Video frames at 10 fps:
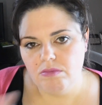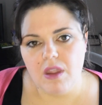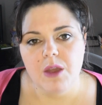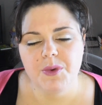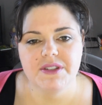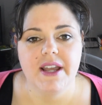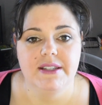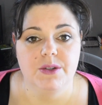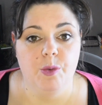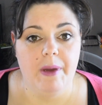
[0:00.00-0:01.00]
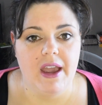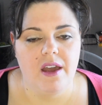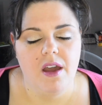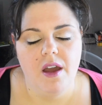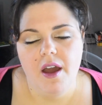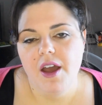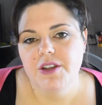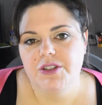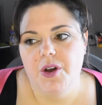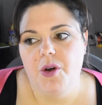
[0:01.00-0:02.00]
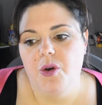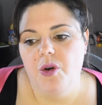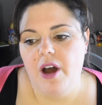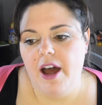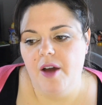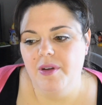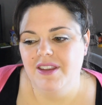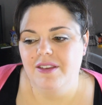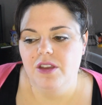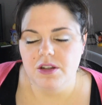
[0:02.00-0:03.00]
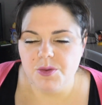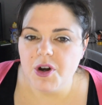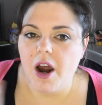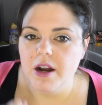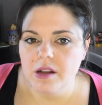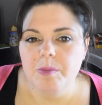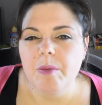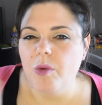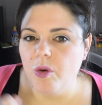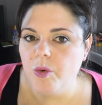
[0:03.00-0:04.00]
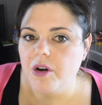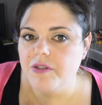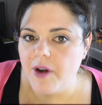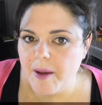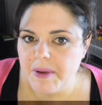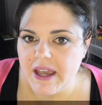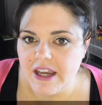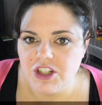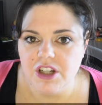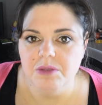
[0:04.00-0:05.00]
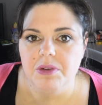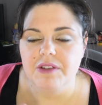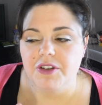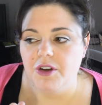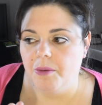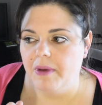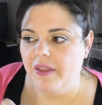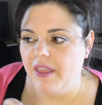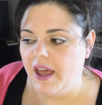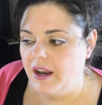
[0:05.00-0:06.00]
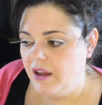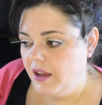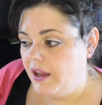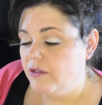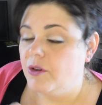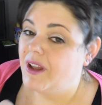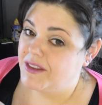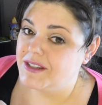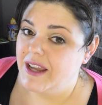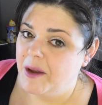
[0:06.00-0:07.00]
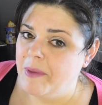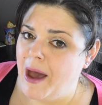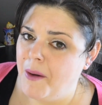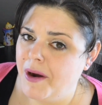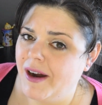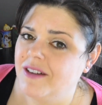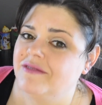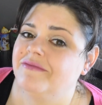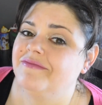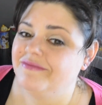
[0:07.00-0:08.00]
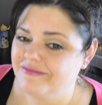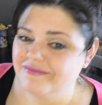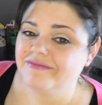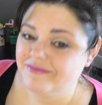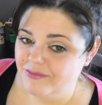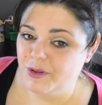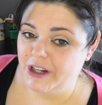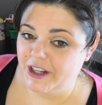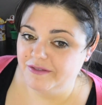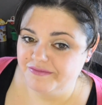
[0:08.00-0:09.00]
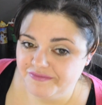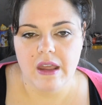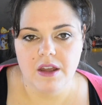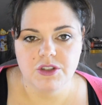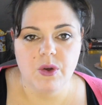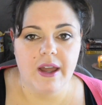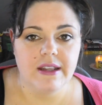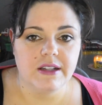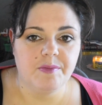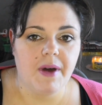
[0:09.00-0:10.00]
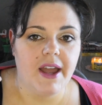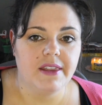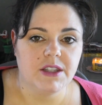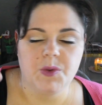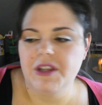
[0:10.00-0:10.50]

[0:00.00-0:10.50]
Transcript: It was nice and opaque. So it does require a little bit more work for application, but if you don't mind that, if you like the staying power, pretty good. So I ended up buying this one.